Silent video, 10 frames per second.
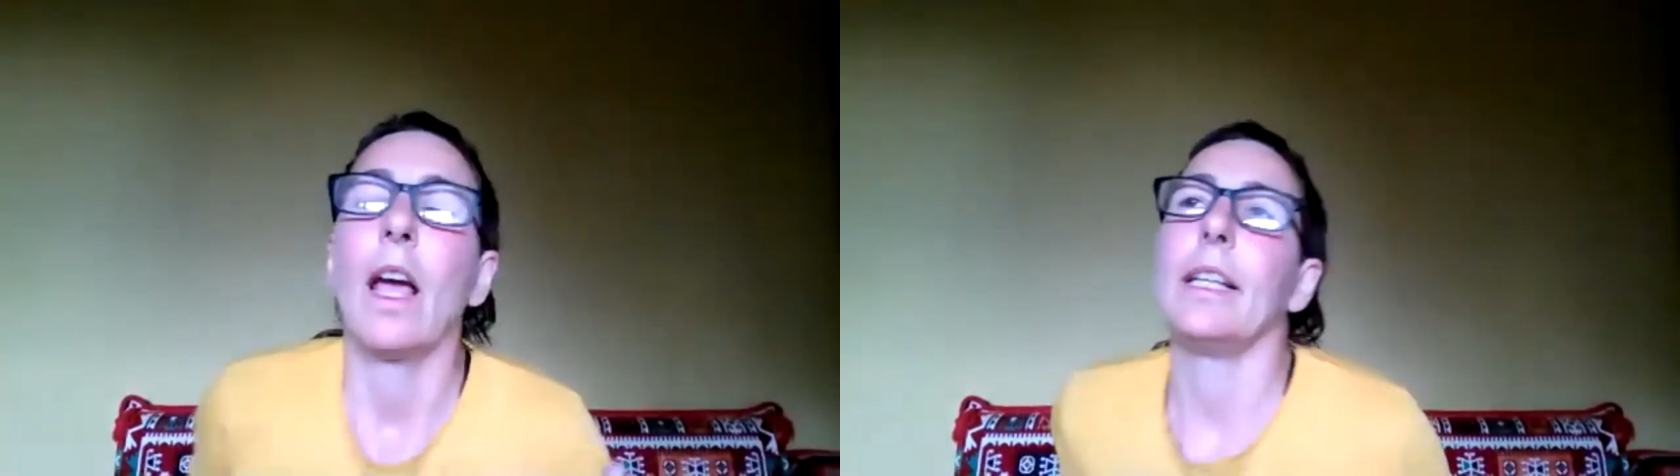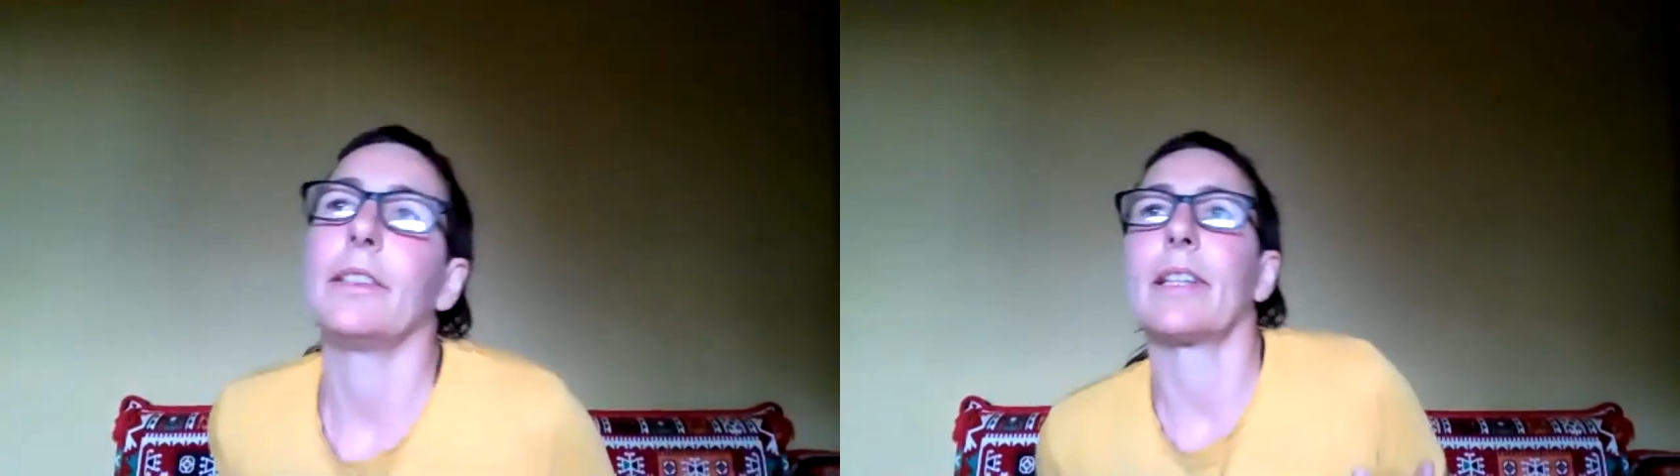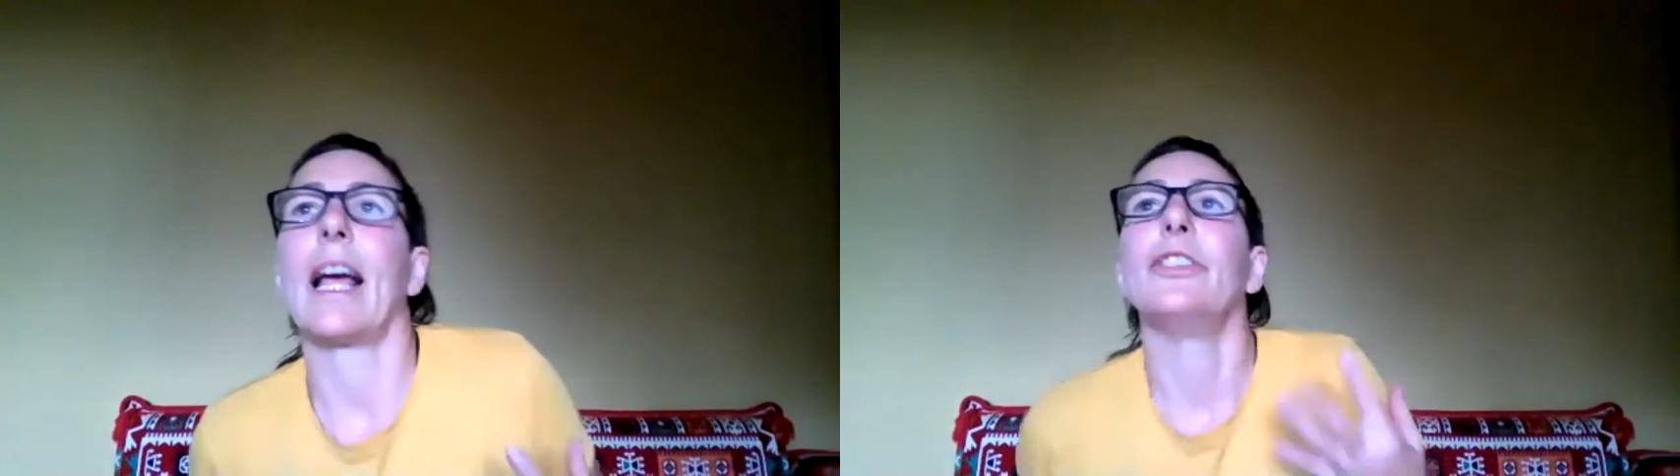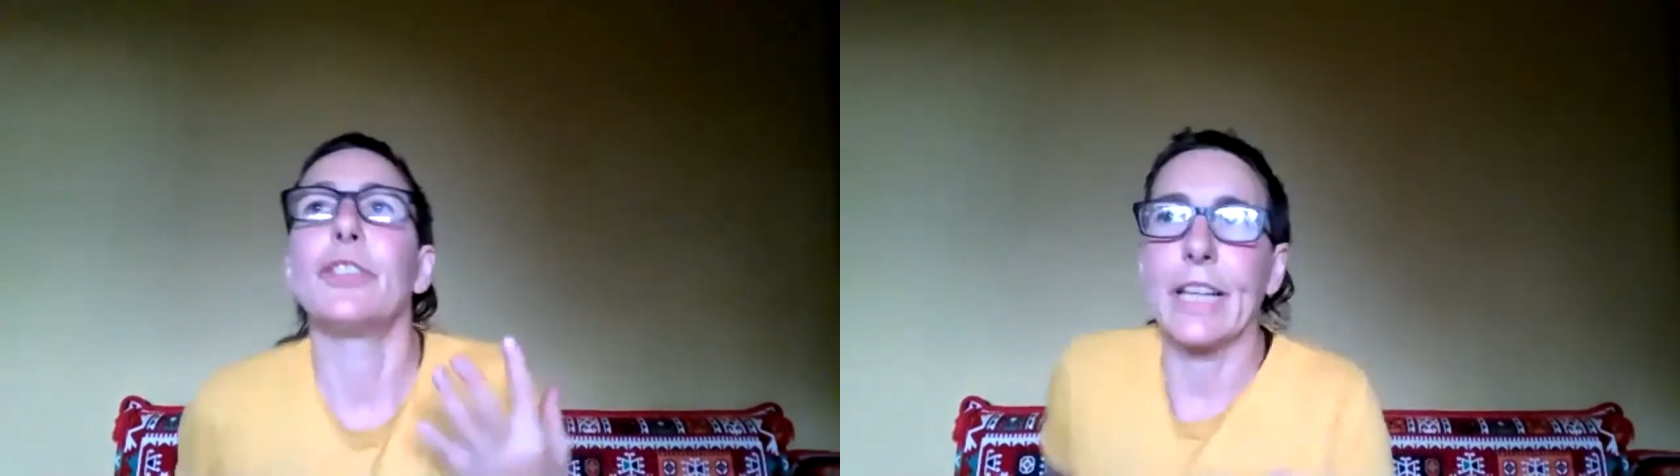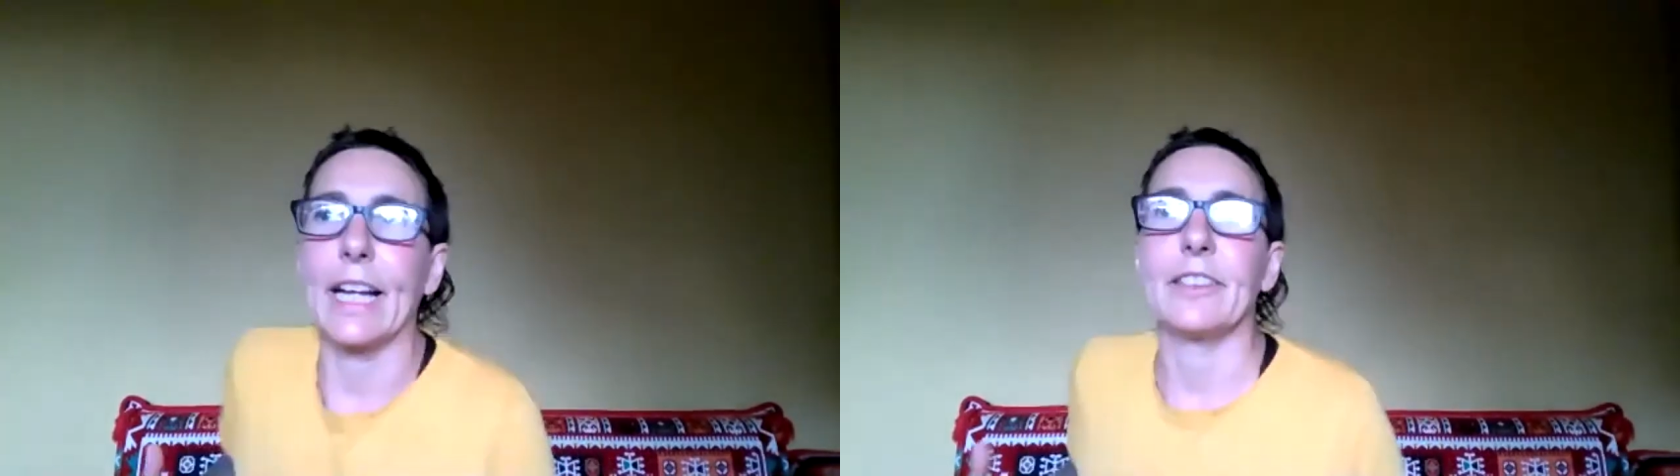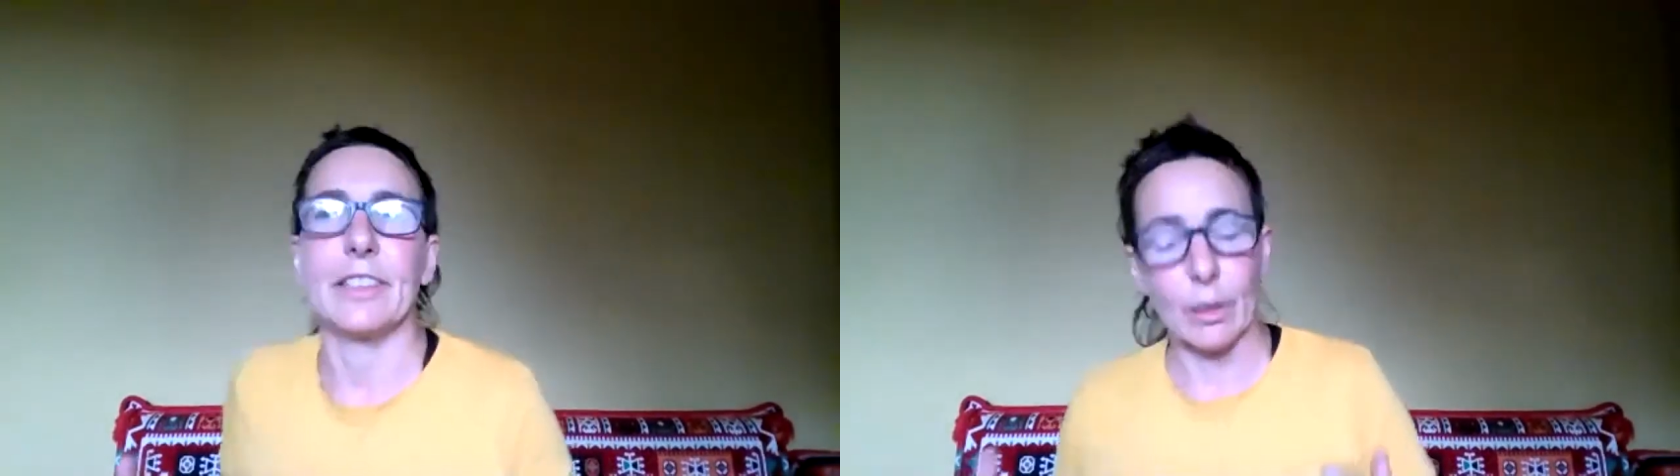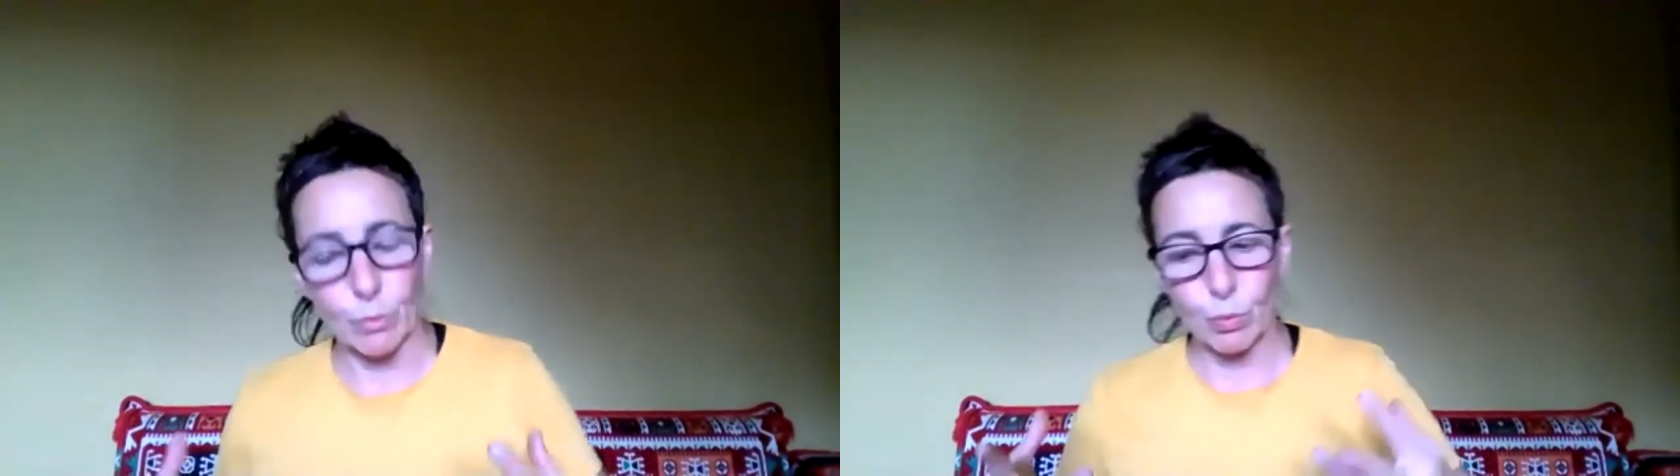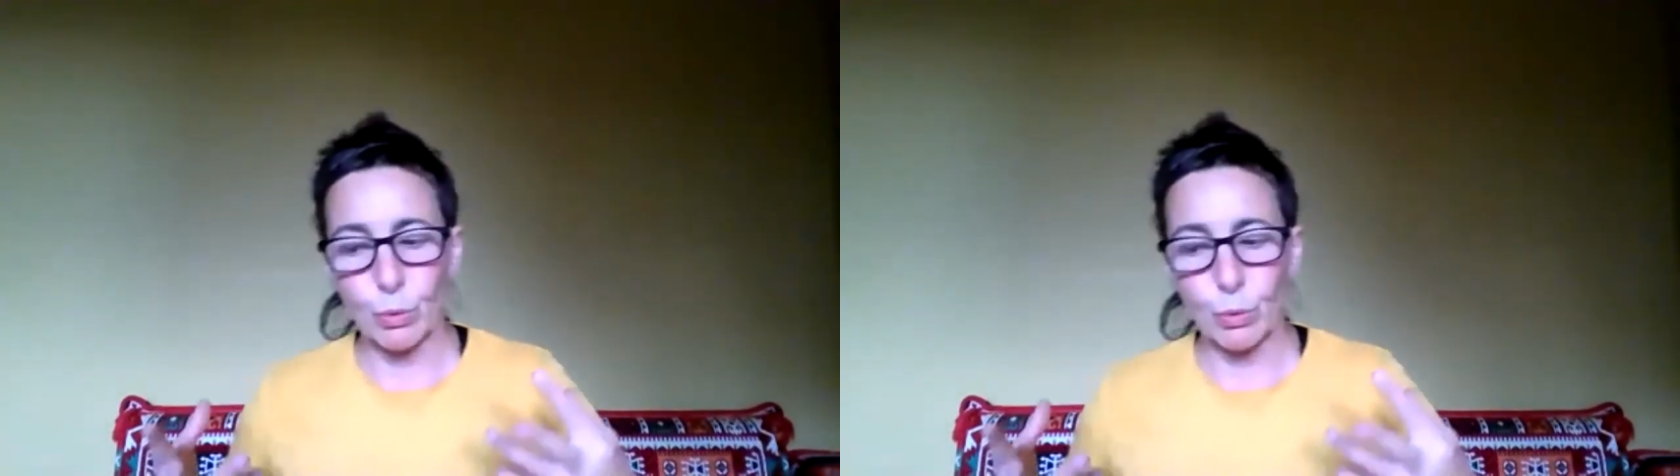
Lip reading: it's educating and